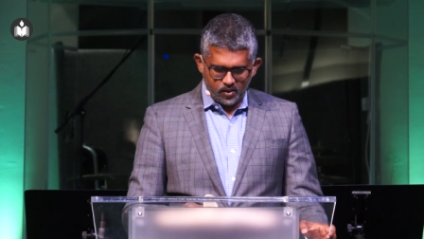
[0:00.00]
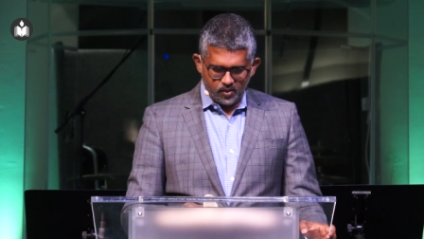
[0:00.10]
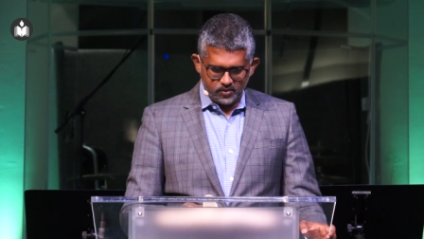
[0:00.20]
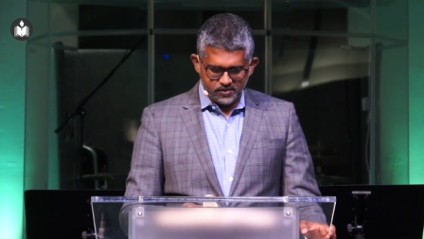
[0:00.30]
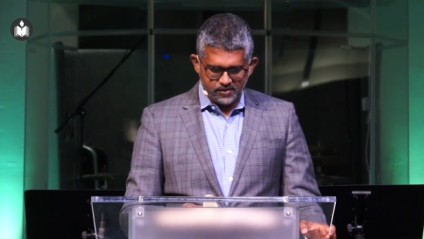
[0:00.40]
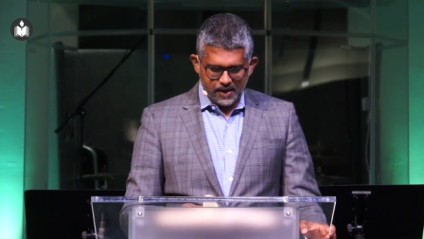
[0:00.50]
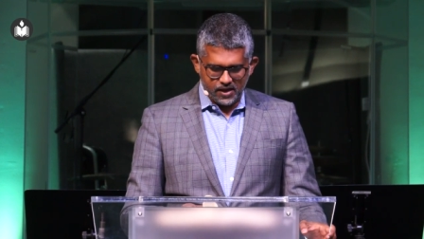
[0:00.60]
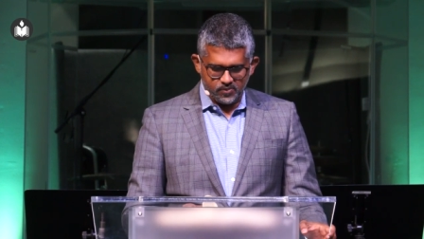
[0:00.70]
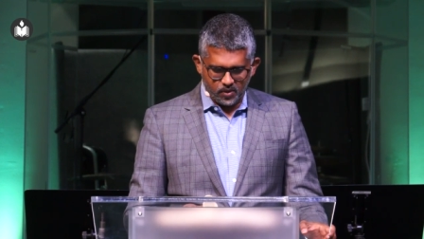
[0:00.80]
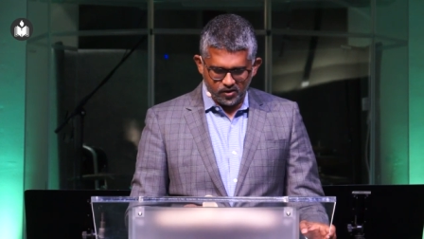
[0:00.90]
Uh, just the
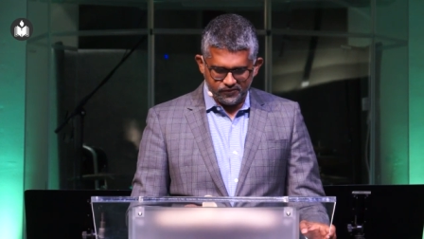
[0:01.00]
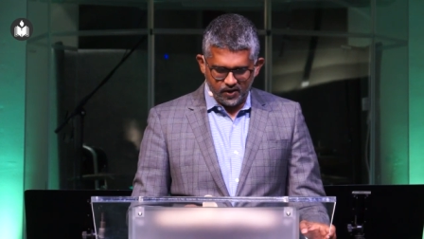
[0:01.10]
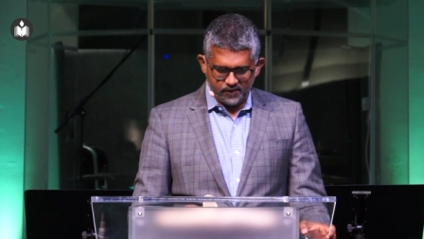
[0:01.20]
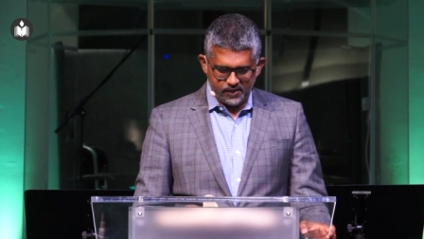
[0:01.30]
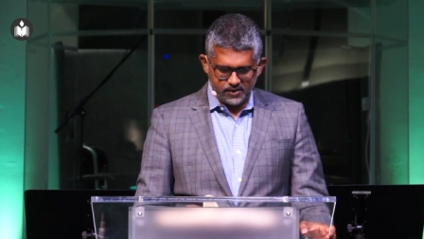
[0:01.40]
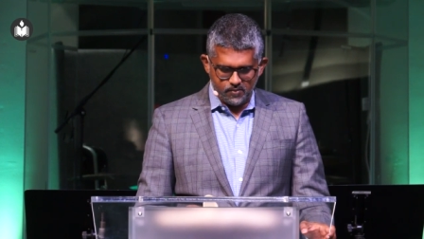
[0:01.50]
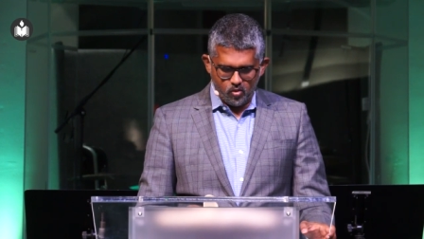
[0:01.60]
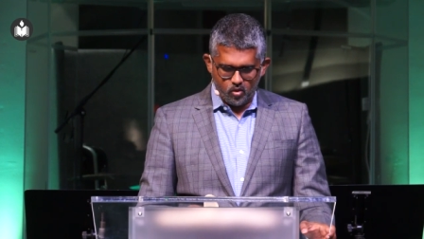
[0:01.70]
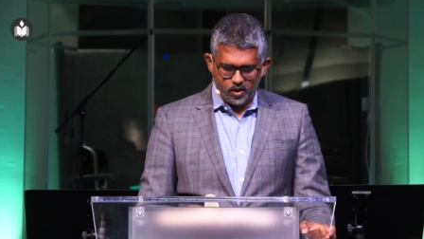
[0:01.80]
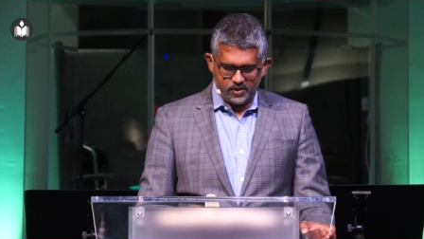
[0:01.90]
last part of five. In the
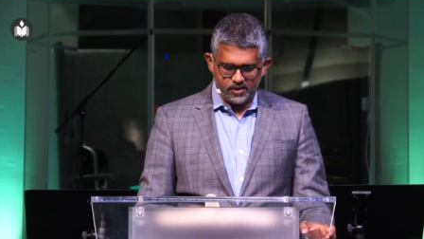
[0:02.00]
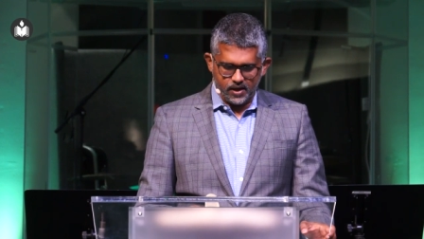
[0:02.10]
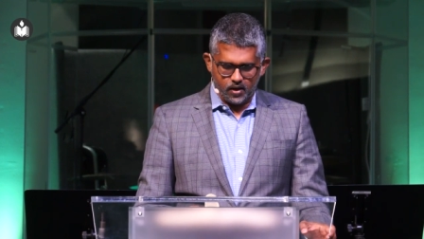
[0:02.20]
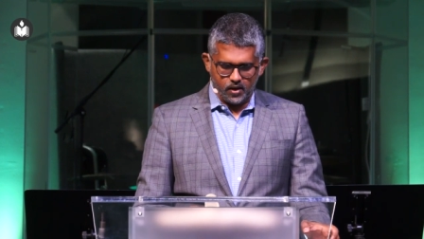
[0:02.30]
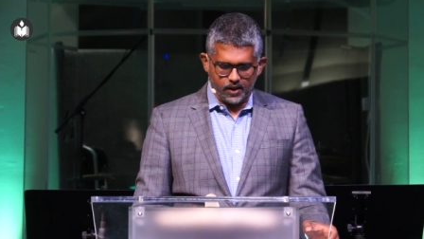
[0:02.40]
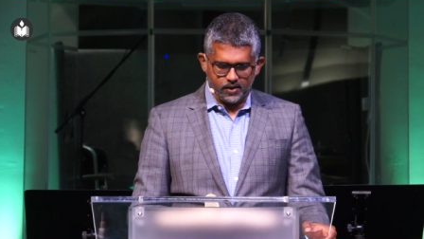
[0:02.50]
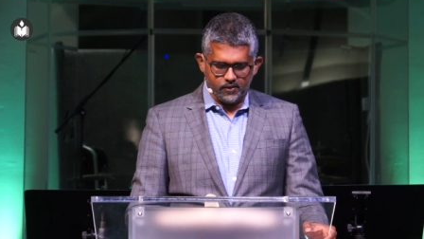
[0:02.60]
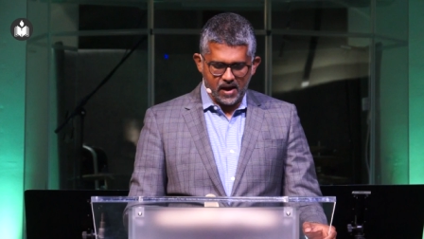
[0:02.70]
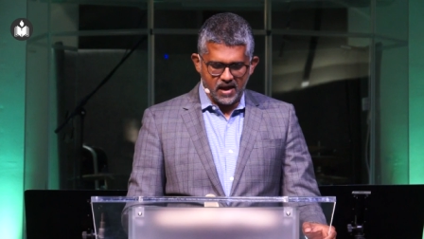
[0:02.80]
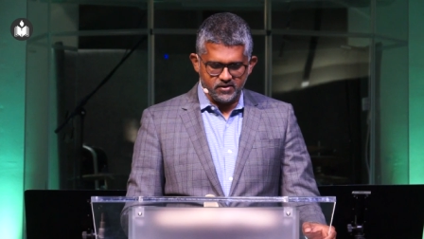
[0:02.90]
morning they are like
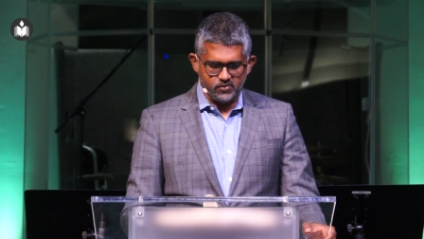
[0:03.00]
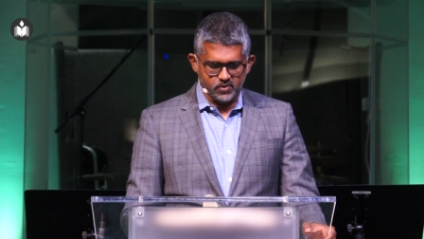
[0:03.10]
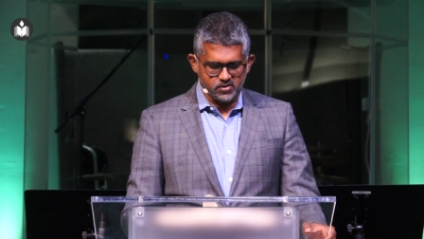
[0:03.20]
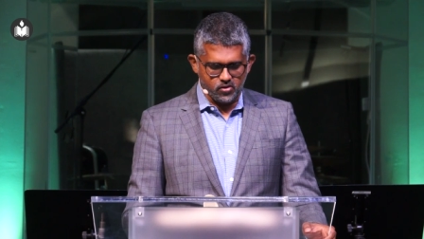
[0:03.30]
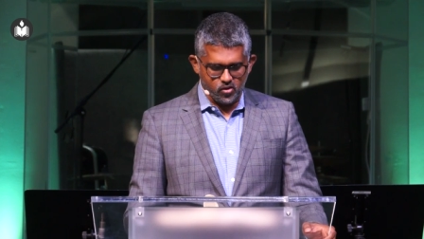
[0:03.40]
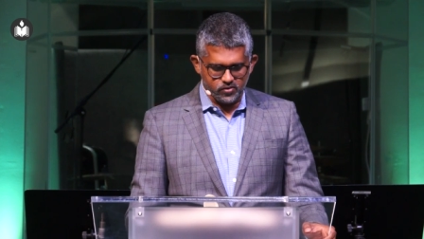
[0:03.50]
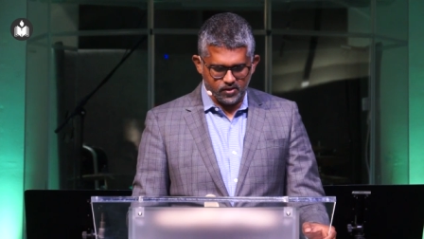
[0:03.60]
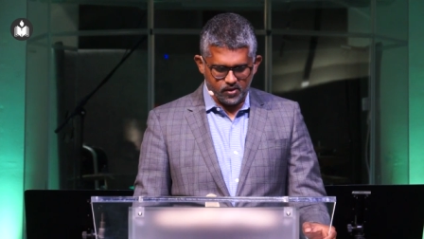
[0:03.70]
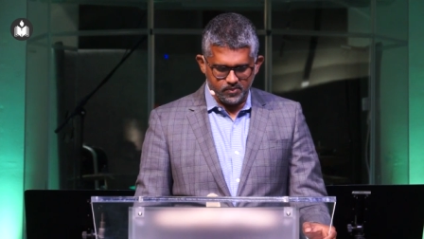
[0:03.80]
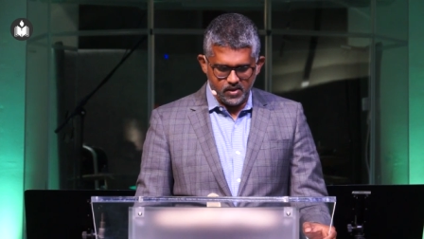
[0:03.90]
grass which grows
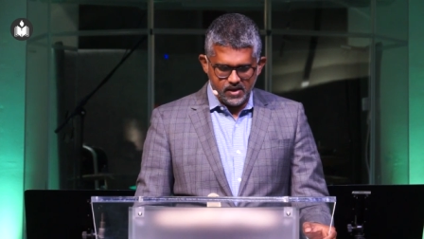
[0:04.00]
up.